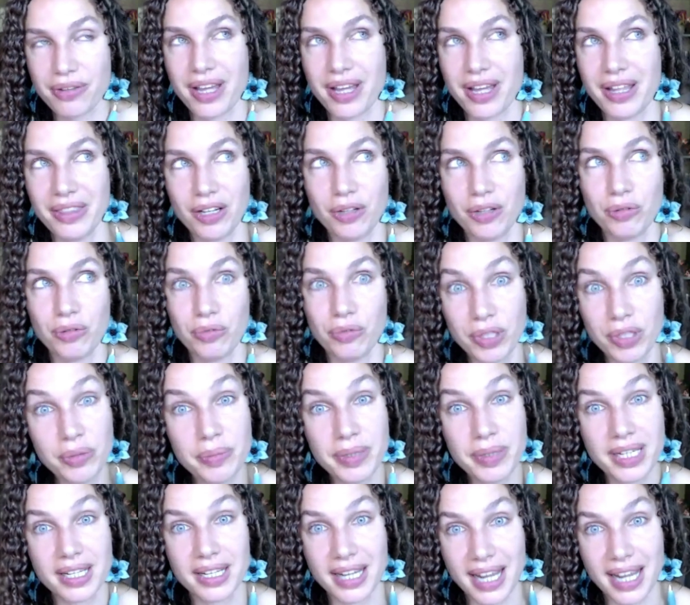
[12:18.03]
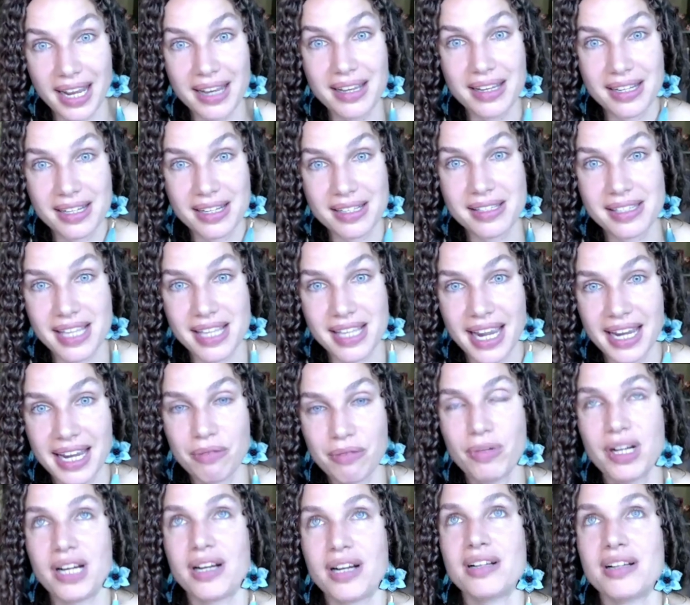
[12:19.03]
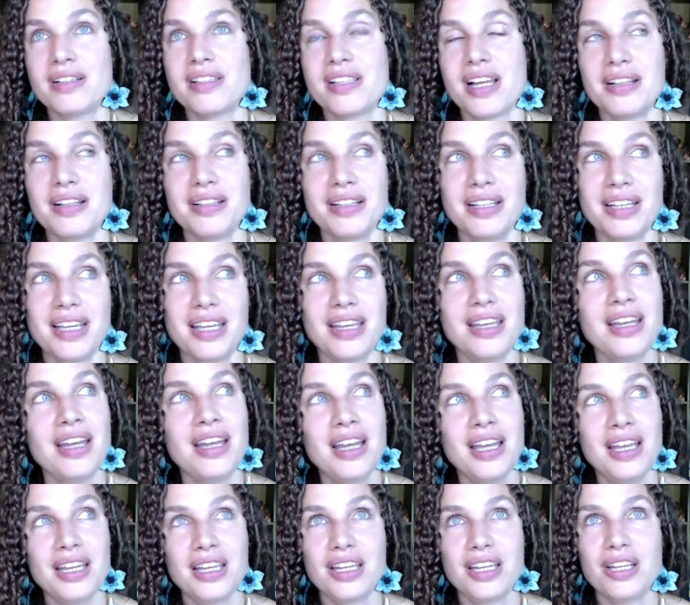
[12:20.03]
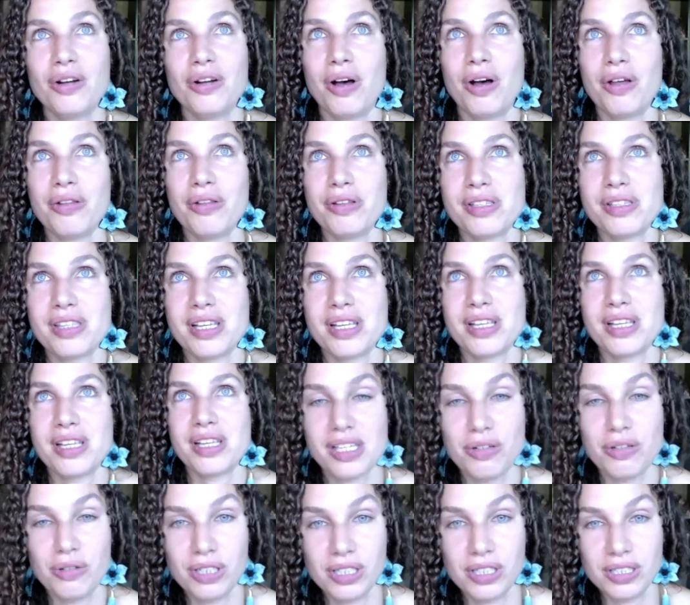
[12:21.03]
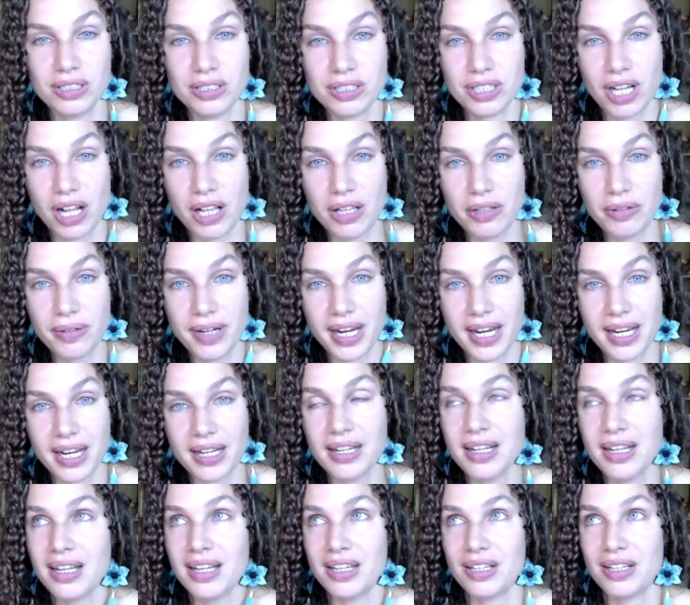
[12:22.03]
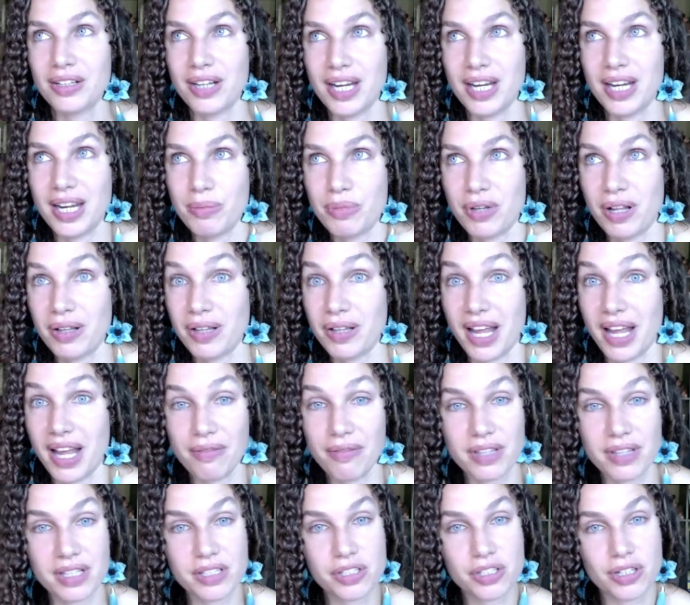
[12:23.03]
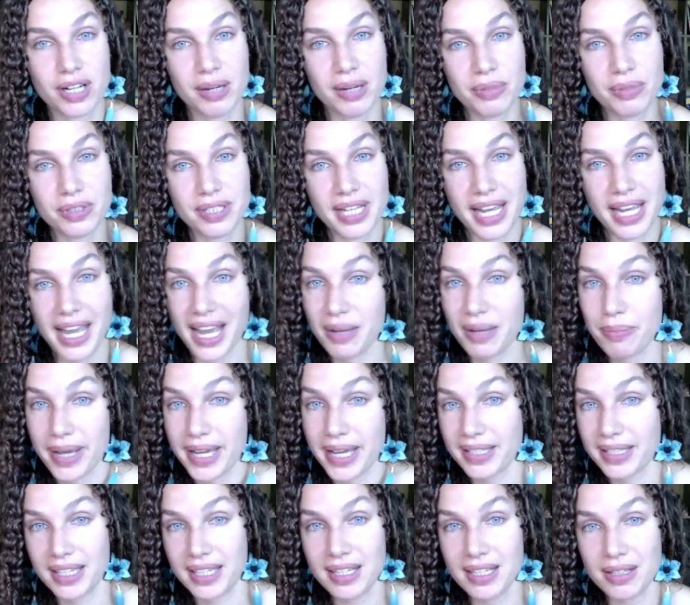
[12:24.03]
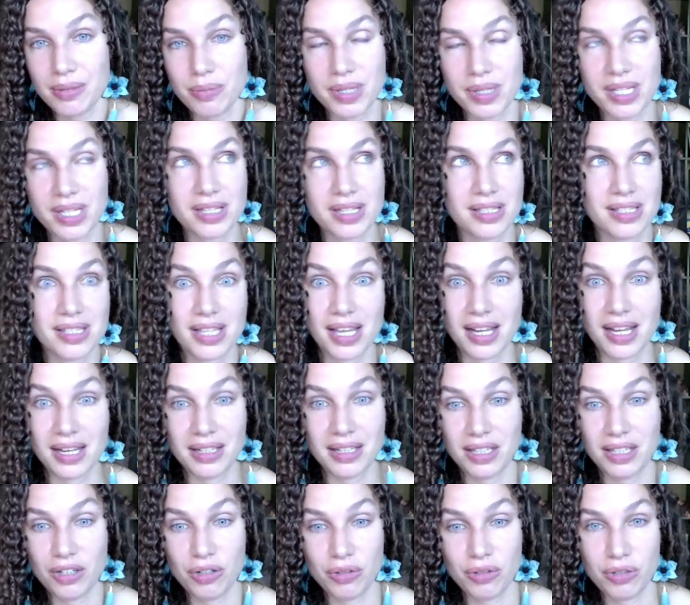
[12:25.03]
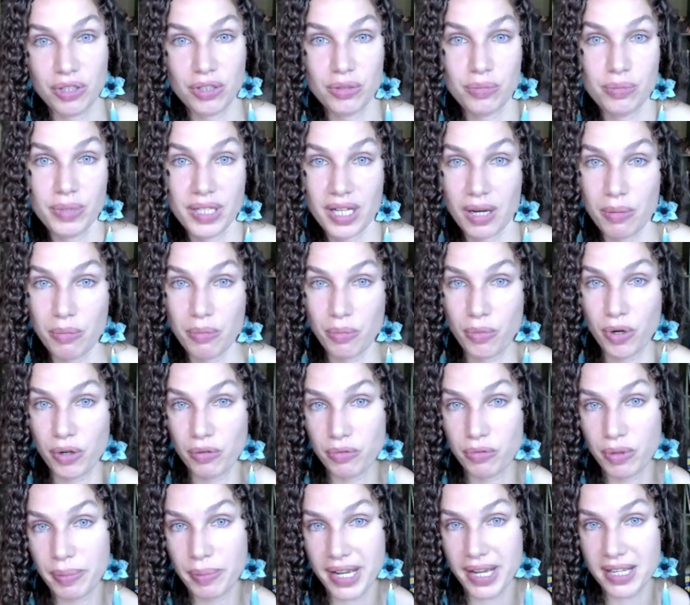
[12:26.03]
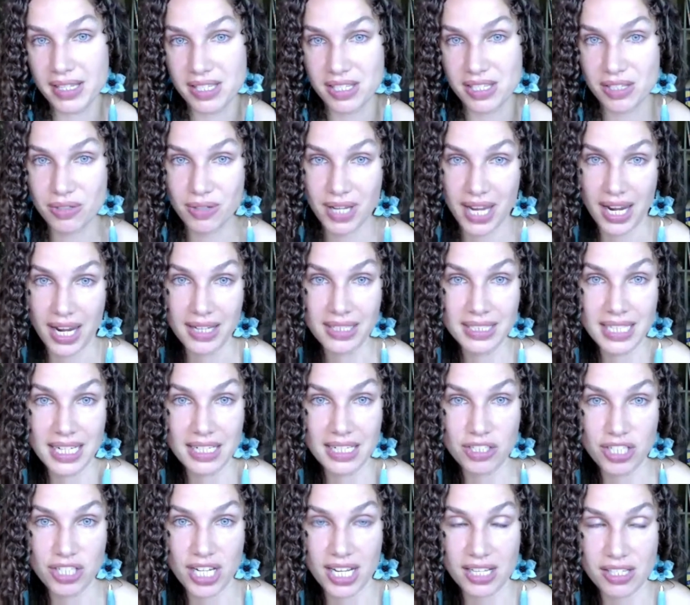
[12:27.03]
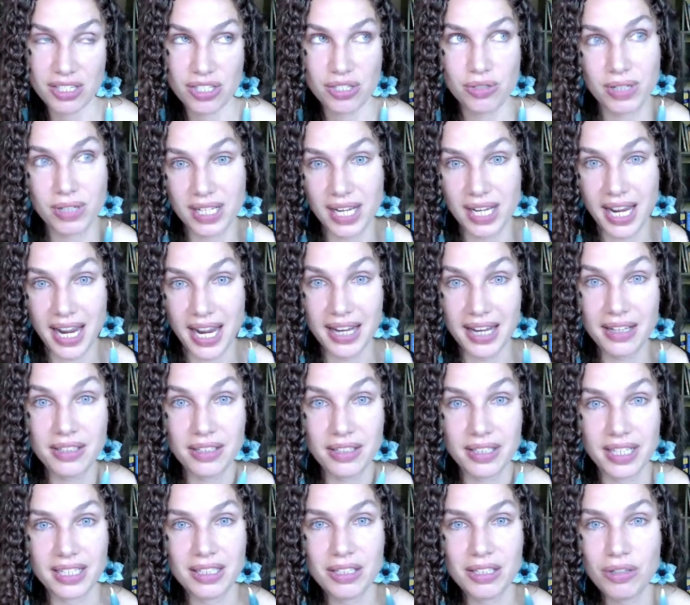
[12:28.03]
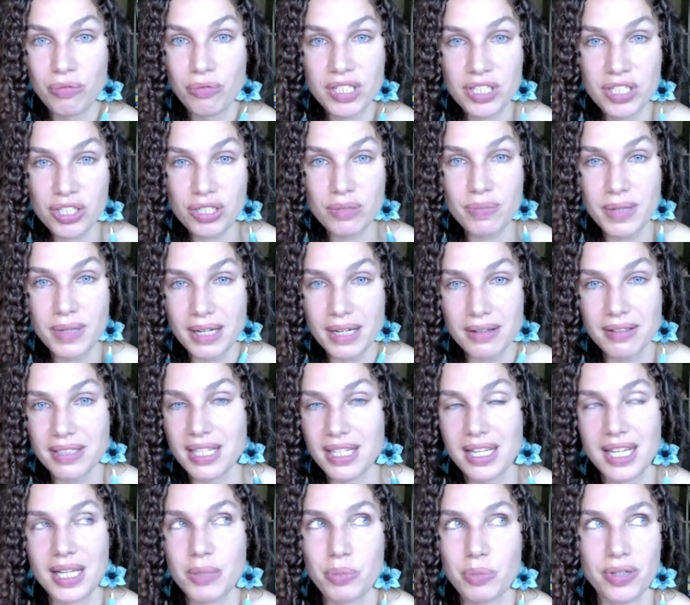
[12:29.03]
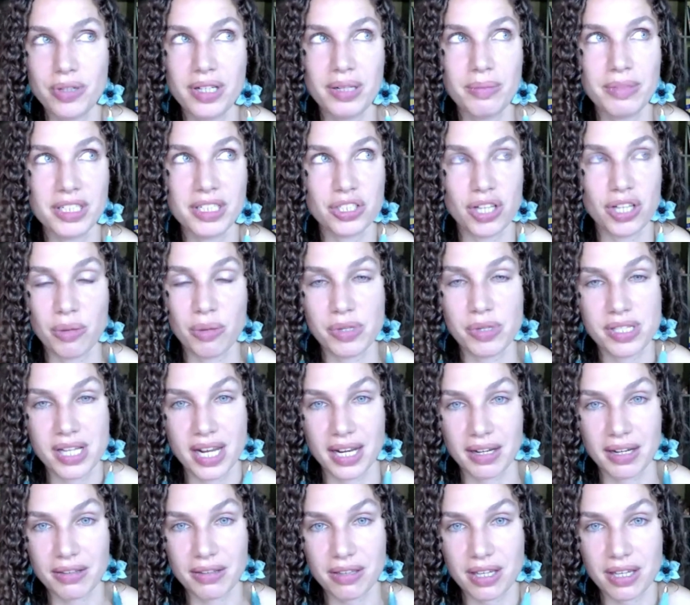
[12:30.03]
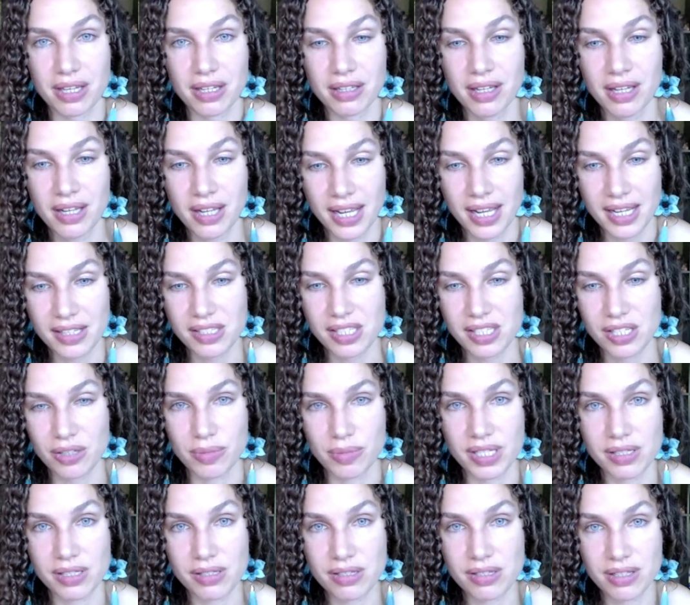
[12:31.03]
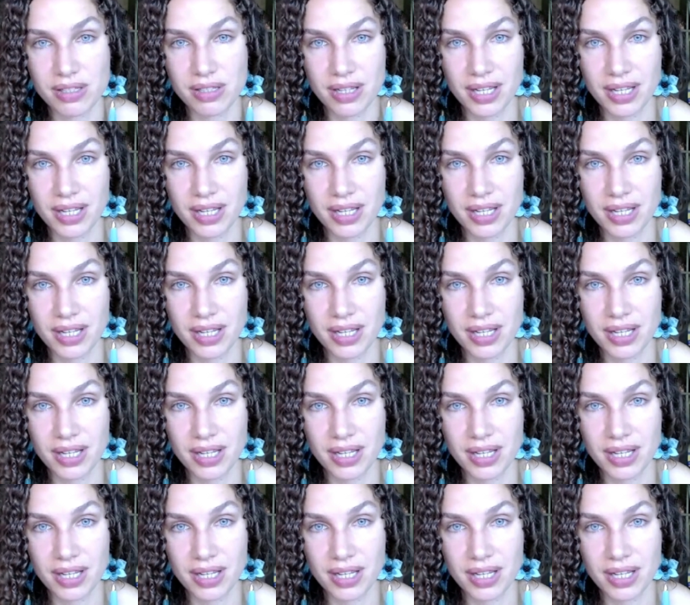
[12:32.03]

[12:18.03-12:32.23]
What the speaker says: And there will be an end in sight where suddenly, all these things that you couldn't tolerate, a lot of things you're able to add back in because then, you're becoming more robust. You can digest, you can handle it. We should be able to eat pretty much almost anything as humans.